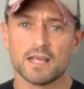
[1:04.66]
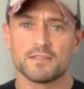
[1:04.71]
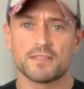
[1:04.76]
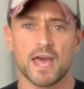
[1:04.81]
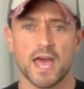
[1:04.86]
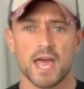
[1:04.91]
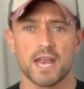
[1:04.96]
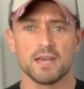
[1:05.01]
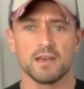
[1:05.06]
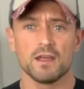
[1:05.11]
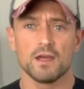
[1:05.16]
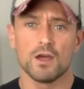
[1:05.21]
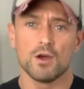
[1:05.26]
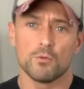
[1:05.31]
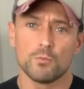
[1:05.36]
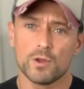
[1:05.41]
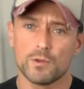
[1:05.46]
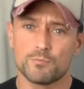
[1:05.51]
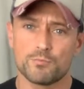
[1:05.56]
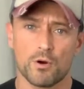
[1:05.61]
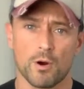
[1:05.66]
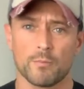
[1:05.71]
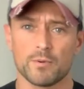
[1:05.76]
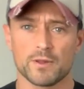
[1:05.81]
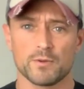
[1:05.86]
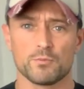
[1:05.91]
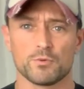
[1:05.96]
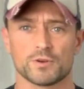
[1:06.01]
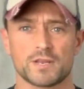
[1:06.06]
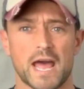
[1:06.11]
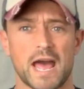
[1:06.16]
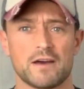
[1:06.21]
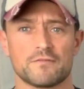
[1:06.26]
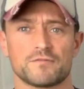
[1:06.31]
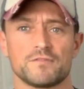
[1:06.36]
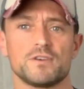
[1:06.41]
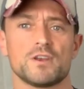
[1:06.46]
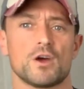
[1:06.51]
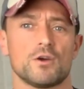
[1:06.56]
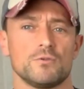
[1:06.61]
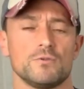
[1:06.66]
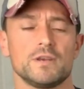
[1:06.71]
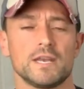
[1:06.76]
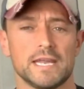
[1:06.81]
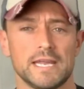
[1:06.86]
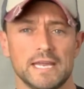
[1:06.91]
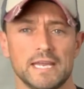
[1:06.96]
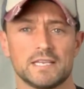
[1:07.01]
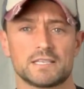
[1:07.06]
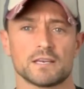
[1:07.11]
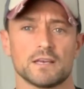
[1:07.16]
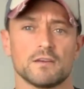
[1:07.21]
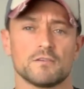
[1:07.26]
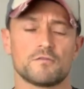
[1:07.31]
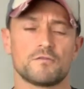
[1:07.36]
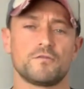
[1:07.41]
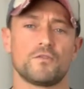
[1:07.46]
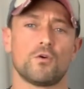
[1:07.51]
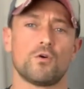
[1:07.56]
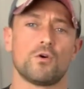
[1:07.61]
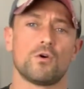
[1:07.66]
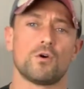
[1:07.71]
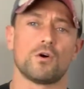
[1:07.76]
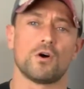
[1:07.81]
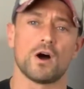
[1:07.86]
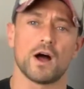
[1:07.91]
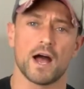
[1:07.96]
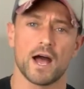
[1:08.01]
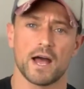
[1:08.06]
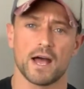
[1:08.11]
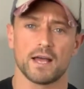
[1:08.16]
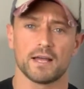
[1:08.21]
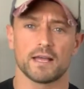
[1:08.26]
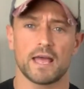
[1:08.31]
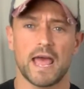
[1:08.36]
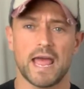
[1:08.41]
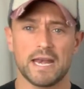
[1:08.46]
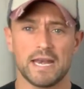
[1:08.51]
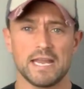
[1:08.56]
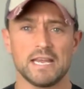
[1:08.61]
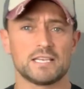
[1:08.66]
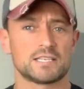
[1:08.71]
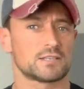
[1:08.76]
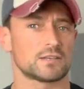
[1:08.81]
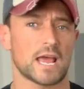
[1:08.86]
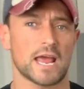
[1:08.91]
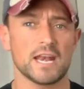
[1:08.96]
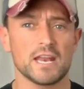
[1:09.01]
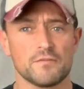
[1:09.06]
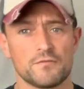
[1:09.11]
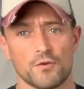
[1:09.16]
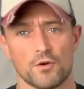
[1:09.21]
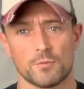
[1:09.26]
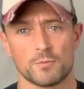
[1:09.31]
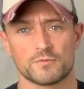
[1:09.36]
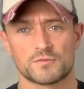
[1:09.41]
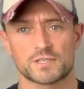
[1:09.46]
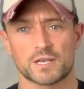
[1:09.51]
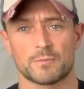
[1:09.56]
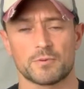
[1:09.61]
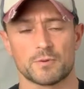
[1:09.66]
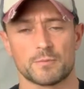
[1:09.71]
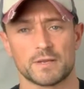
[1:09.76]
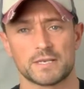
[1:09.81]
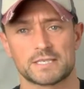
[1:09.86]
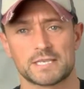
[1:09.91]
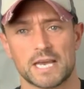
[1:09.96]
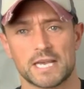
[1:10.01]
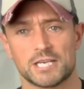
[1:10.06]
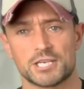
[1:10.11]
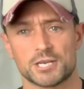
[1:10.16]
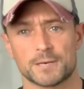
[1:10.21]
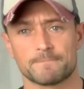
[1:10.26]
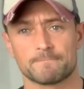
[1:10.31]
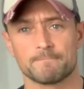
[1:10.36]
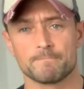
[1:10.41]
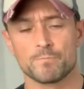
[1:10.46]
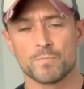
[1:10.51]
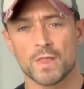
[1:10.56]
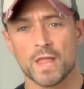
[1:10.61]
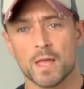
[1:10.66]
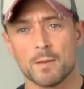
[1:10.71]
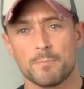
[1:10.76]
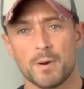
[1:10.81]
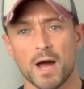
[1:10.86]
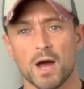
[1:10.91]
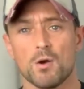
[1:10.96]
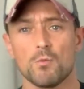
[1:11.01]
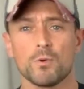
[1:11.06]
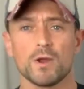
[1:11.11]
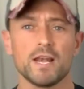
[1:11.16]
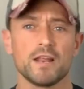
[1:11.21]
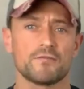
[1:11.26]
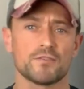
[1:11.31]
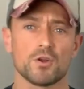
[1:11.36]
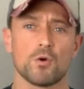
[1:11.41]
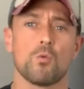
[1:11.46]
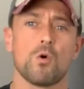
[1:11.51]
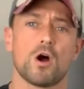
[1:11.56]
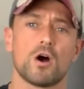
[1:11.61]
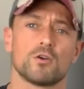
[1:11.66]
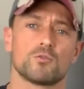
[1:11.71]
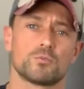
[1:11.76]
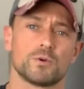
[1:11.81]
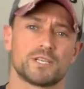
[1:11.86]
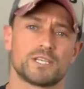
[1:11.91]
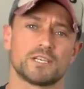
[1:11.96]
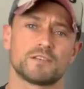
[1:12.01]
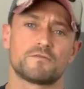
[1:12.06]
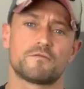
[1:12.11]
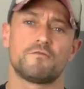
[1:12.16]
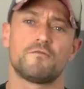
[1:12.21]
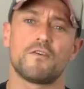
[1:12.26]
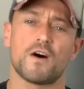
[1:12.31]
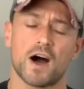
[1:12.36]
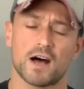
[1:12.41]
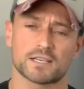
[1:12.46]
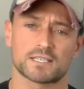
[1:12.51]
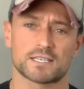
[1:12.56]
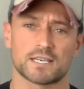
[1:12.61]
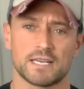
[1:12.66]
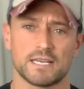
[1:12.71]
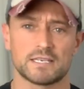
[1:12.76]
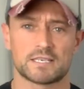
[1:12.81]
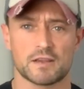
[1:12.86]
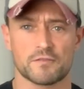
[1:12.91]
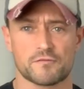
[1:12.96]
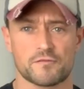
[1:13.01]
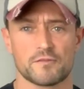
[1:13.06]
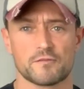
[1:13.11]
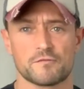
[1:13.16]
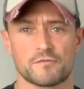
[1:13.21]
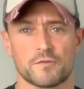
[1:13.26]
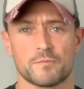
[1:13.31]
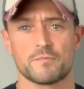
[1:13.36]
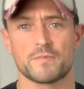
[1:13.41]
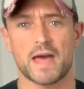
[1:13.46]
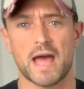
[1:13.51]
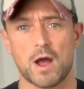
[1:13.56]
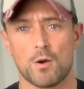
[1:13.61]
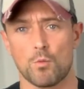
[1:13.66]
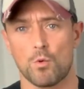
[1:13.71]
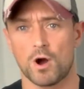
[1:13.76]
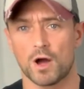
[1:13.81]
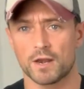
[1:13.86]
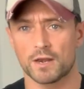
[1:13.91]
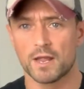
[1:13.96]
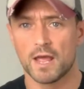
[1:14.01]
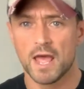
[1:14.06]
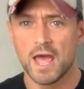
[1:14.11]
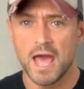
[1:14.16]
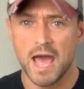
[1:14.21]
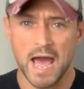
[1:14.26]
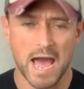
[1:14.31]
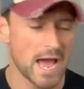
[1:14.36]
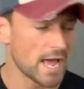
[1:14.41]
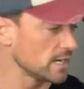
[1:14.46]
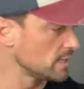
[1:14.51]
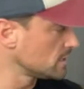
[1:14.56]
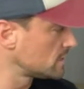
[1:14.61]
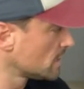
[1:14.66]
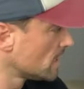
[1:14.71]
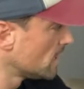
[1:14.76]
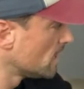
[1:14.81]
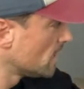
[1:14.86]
then we probably would have no need for any form of supplementation. But we live in a world which is vastly different from that one. And